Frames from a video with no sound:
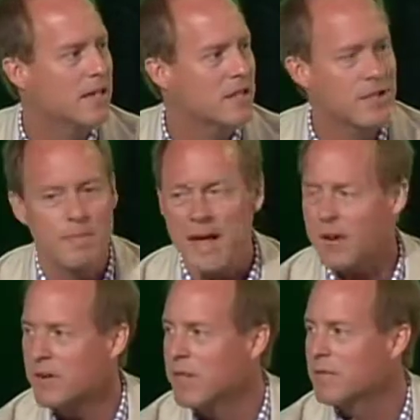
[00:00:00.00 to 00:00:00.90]

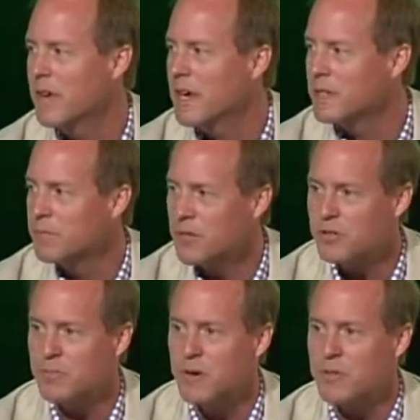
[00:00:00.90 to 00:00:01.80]
smattering of hands, because
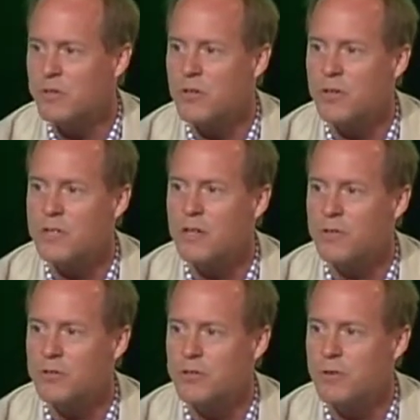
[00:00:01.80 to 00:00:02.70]
you probably saw a
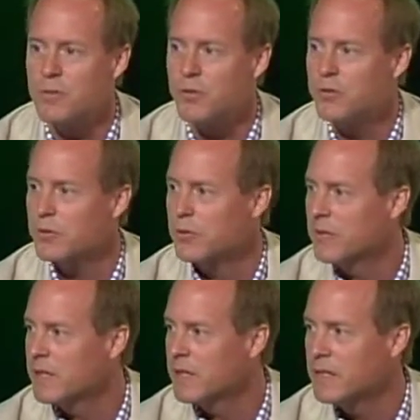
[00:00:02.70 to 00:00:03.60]
television commercial
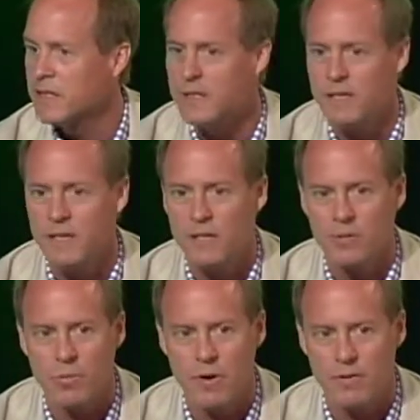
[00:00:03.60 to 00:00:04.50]
in
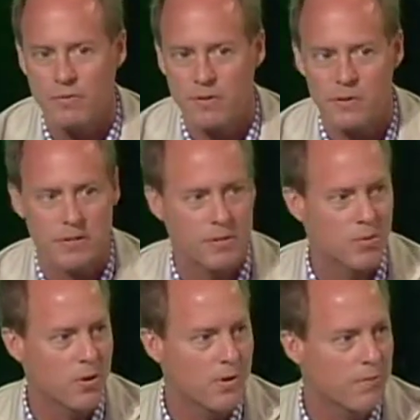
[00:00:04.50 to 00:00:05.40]
one of
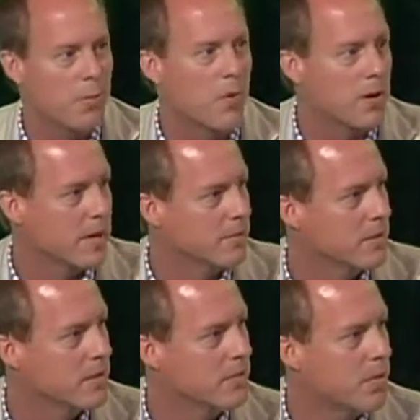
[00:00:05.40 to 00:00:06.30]
the football games.
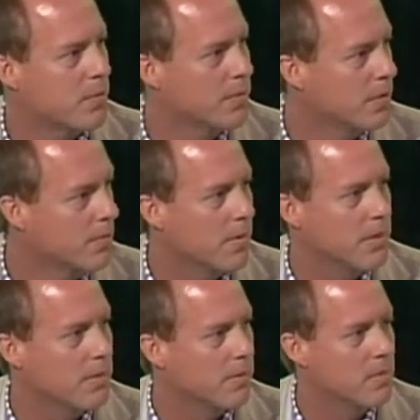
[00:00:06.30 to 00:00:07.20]
It's probably
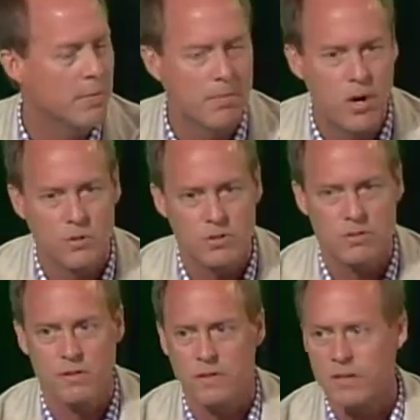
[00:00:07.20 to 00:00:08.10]
the most